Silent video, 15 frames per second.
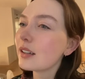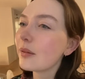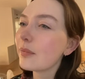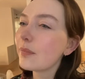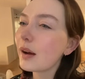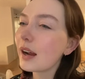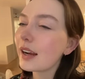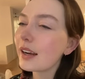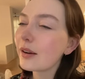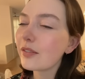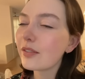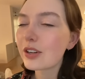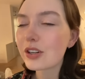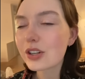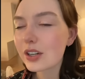my
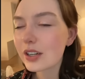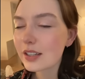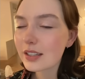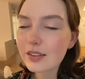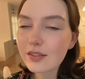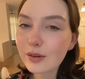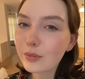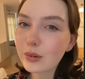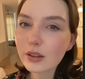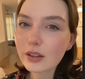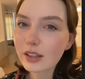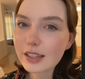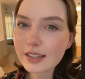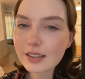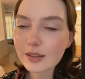vision is even
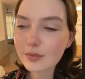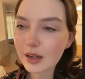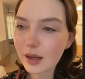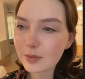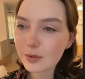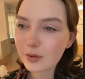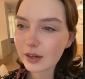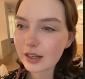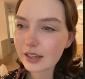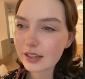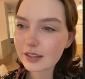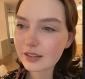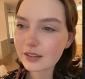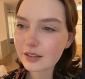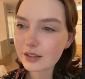blurry sometimes when I
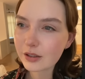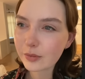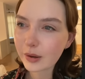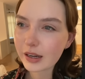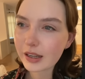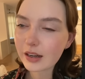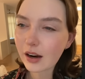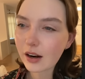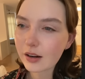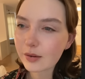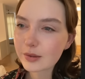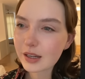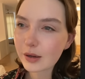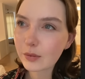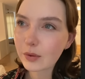eat too many carbs
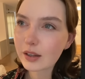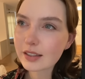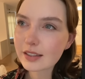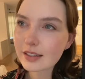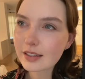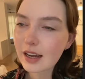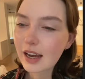at once.